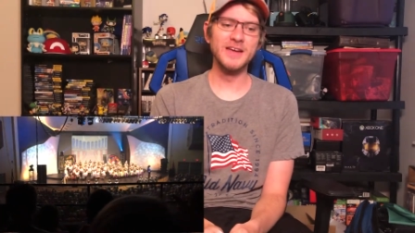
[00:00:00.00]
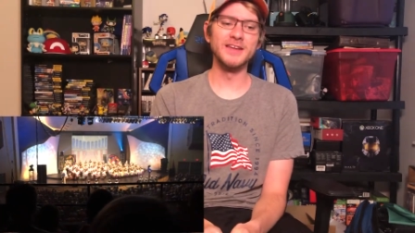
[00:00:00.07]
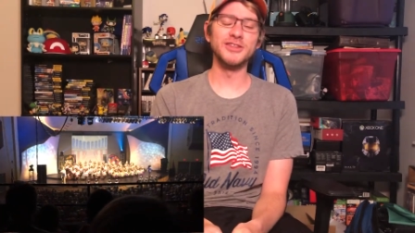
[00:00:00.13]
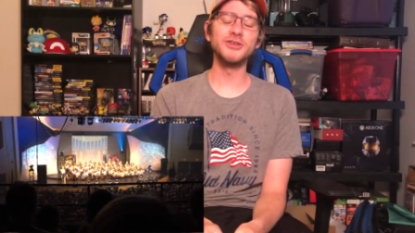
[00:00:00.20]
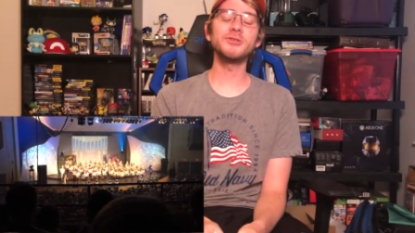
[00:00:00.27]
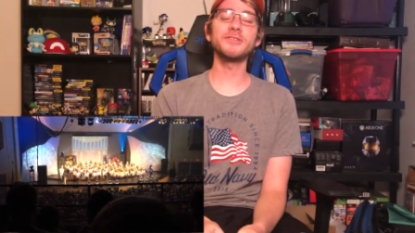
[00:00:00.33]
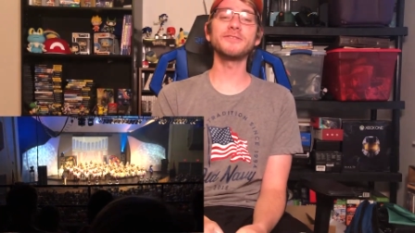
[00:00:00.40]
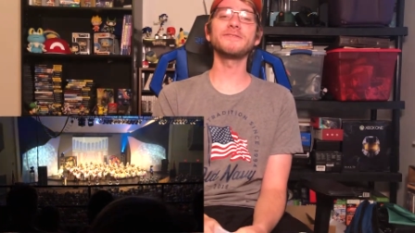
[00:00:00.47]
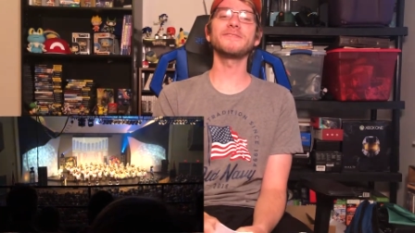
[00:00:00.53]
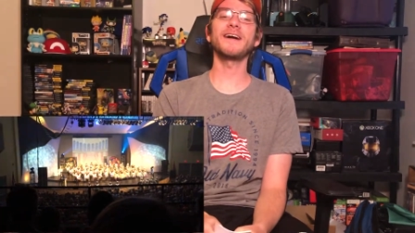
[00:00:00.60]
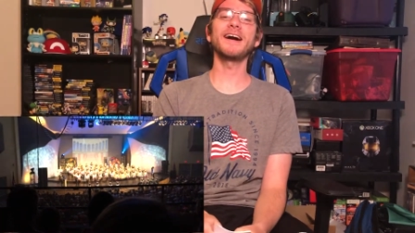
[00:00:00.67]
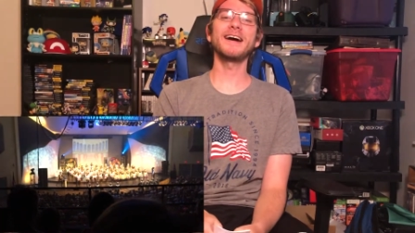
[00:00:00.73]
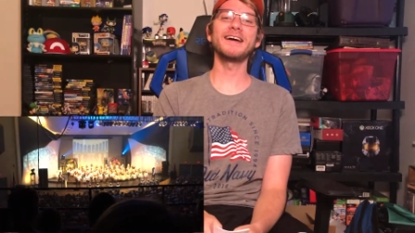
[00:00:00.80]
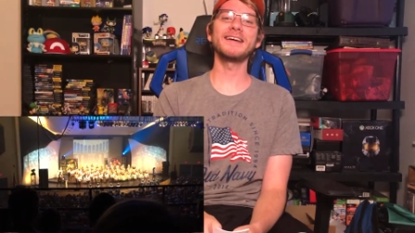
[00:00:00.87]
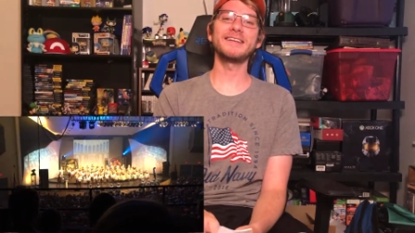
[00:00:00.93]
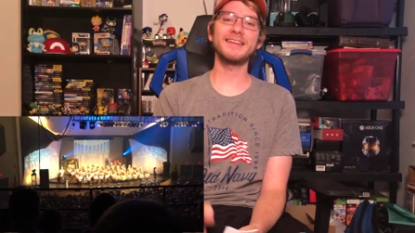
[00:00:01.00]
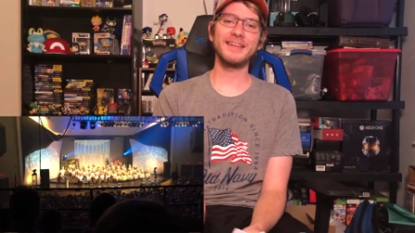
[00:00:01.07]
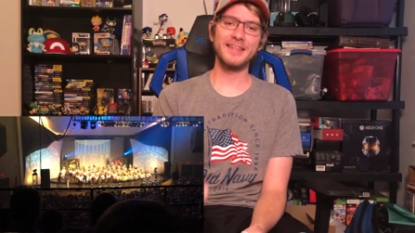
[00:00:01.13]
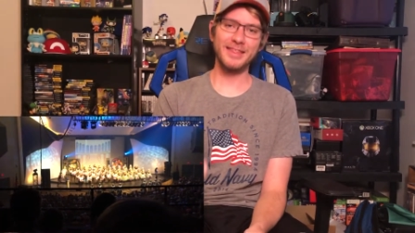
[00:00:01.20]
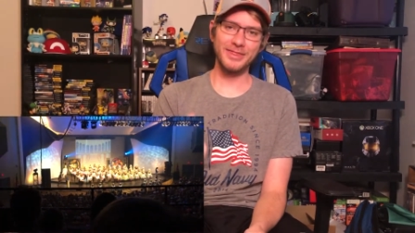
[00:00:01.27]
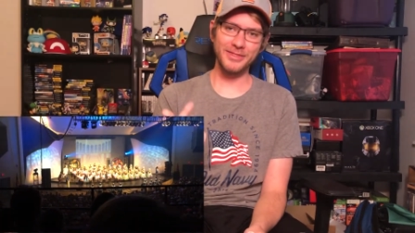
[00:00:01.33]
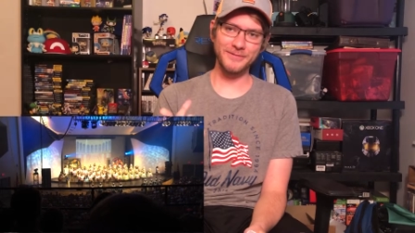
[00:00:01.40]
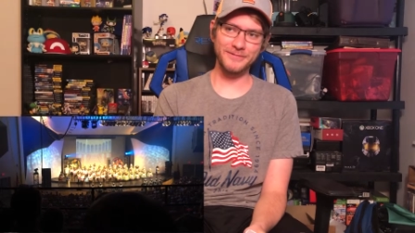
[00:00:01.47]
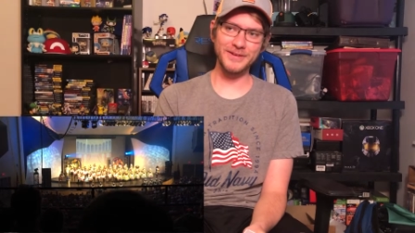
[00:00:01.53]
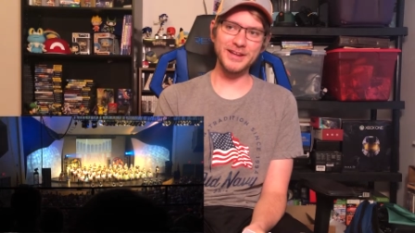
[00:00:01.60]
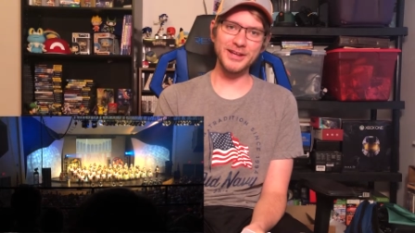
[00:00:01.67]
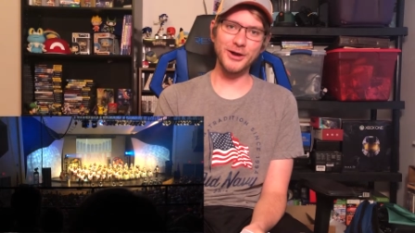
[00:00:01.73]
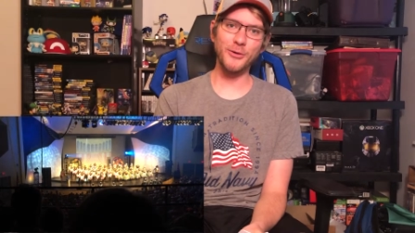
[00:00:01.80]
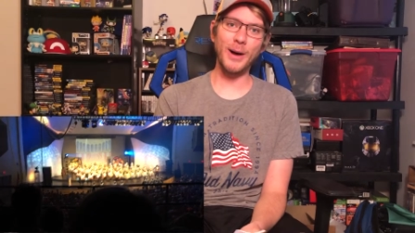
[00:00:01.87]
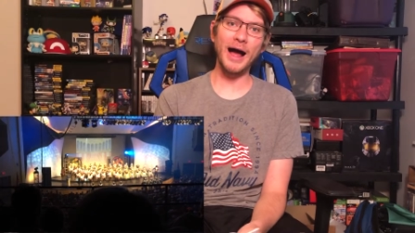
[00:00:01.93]
You can find the
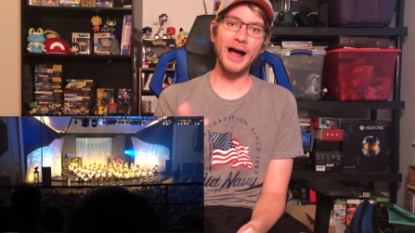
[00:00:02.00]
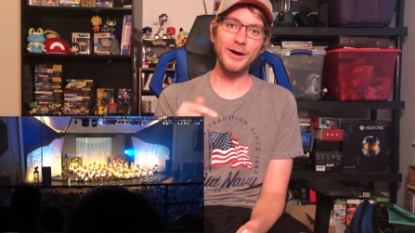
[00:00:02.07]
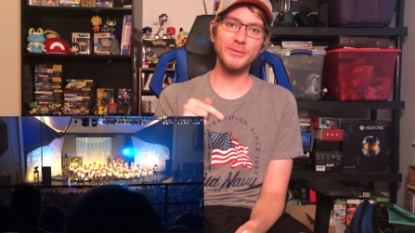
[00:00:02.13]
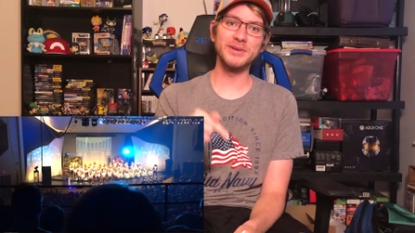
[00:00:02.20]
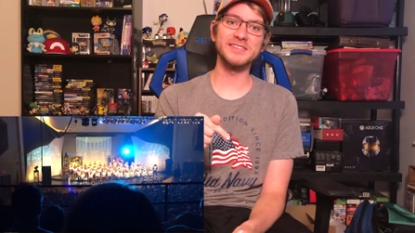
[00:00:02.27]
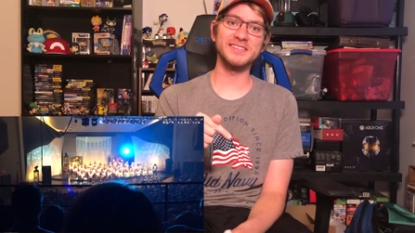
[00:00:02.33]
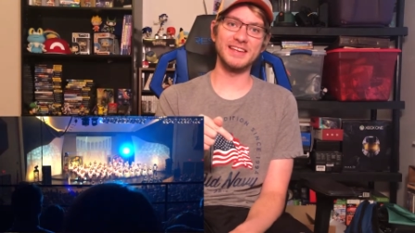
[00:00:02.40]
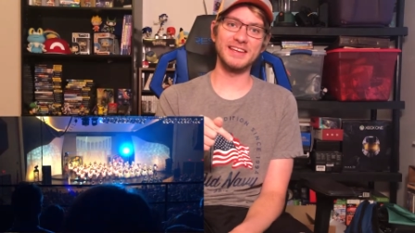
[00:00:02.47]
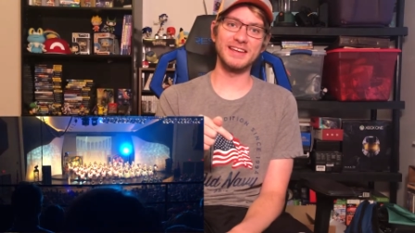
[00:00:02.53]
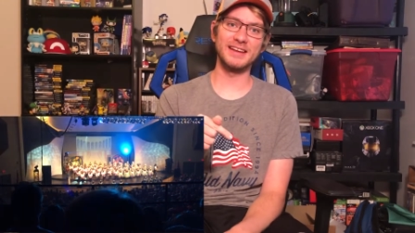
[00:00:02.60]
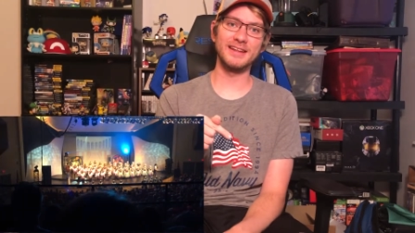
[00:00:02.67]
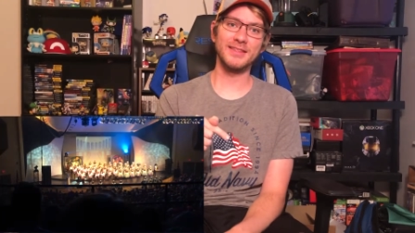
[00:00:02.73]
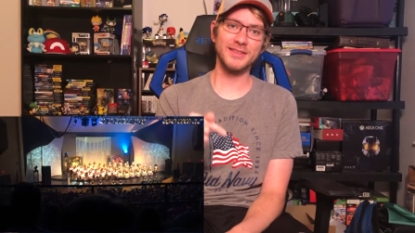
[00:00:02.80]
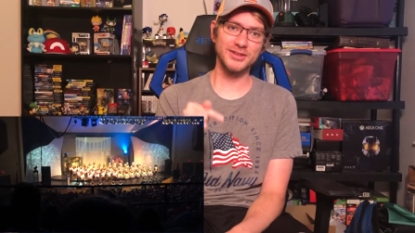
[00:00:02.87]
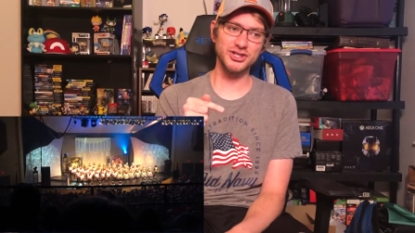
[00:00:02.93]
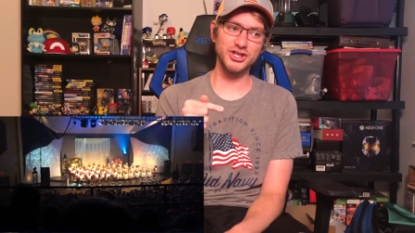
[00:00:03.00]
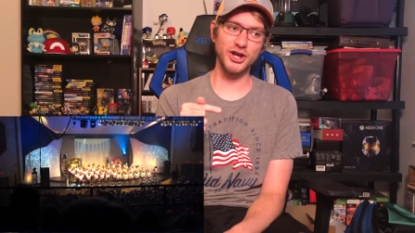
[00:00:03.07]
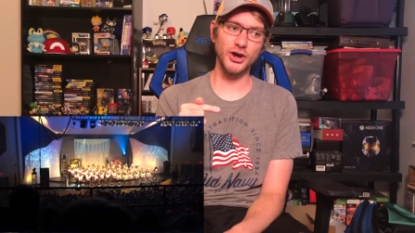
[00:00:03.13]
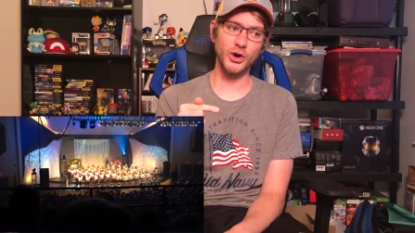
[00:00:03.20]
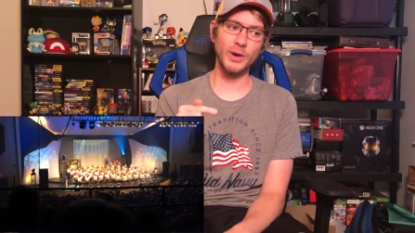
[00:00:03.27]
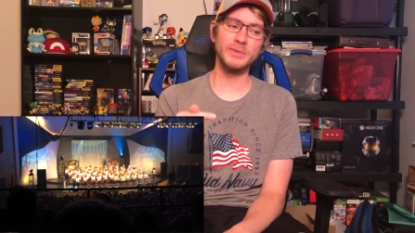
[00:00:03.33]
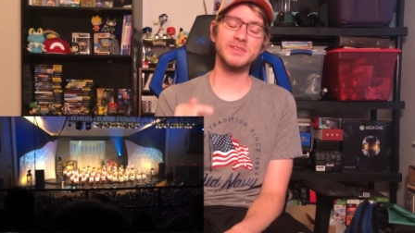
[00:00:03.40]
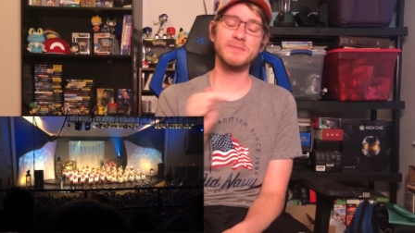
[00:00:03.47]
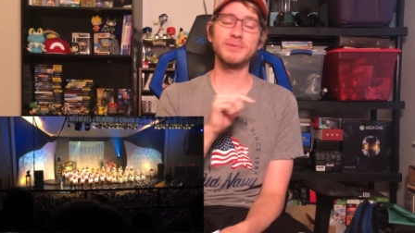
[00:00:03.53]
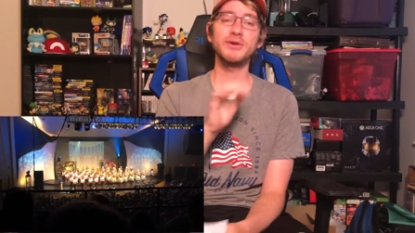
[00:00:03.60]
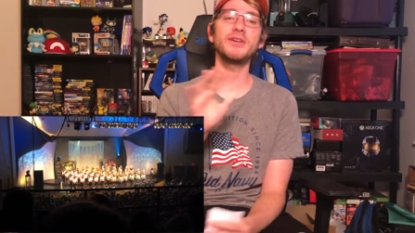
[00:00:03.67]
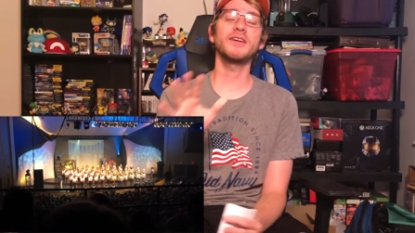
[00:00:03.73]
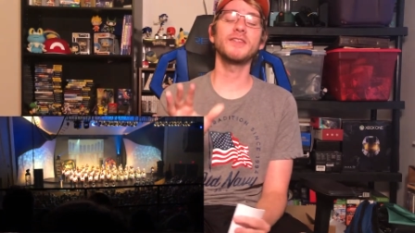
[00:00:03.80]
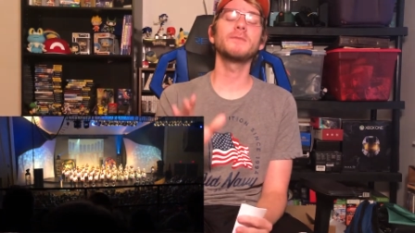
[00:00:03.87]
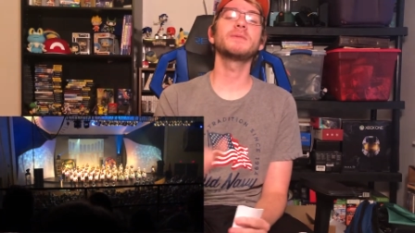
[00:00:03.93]
video I was in, the show, it was a
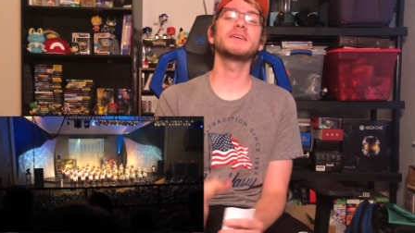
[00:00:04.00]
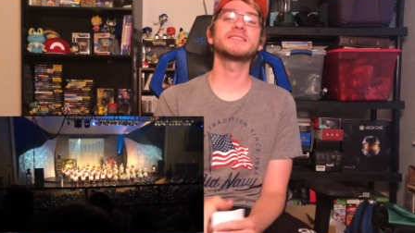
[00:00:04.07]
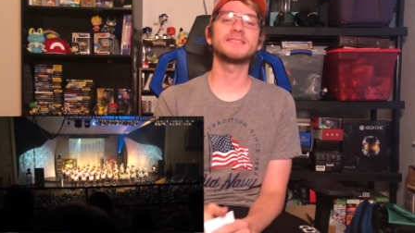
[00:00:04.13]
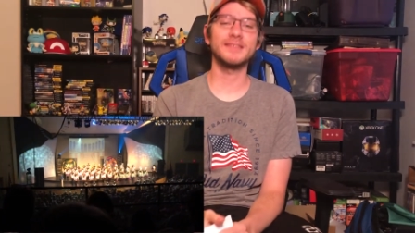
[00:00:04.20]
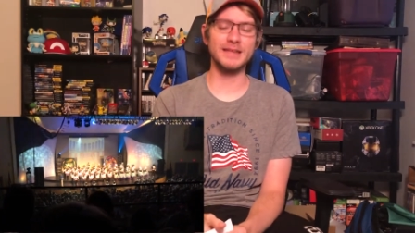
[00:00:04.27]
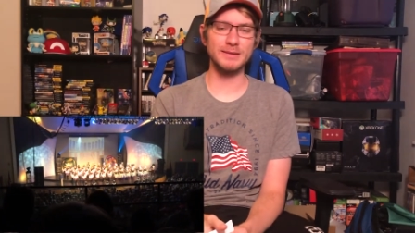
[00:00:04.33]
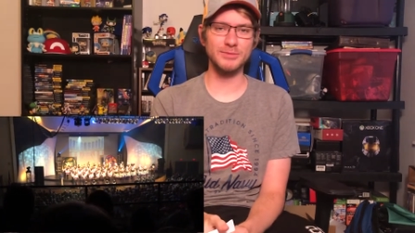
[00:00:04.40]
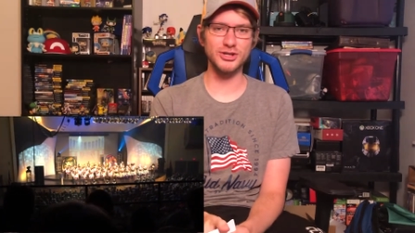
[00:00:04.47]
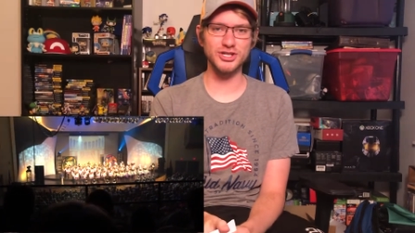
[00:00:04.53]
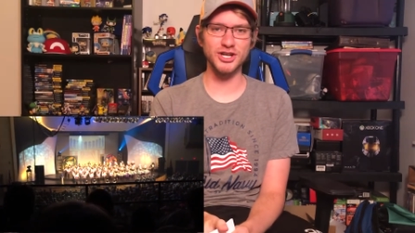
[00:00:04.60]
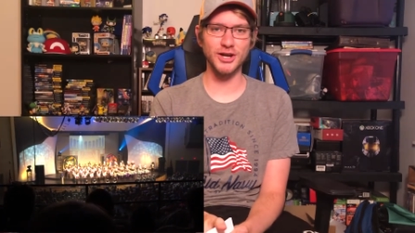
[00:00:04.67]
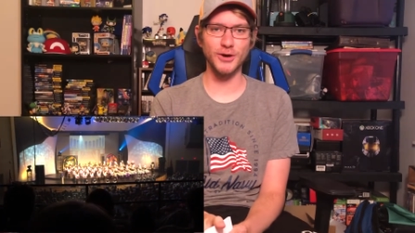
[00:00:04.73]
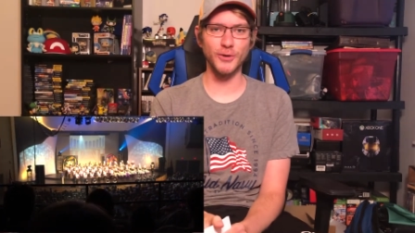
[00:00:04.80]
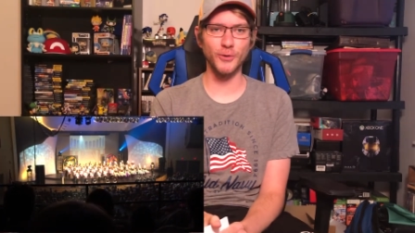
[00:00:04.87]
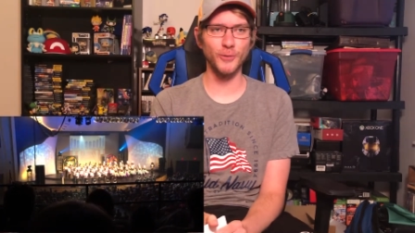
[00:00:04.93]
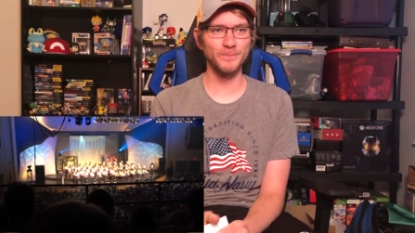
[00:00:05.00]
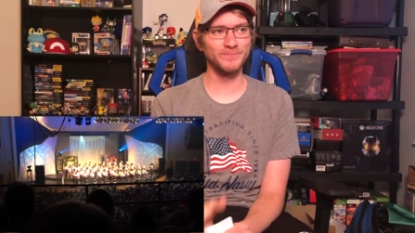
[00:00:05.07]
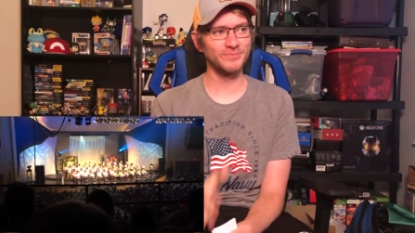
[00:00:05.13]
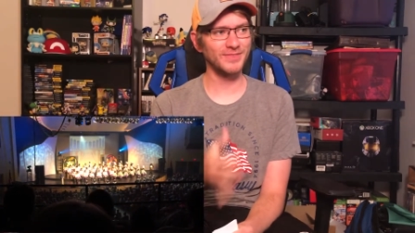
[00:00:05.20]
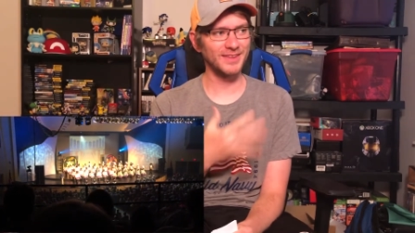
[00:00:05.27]
Beauty and the Beast themed show,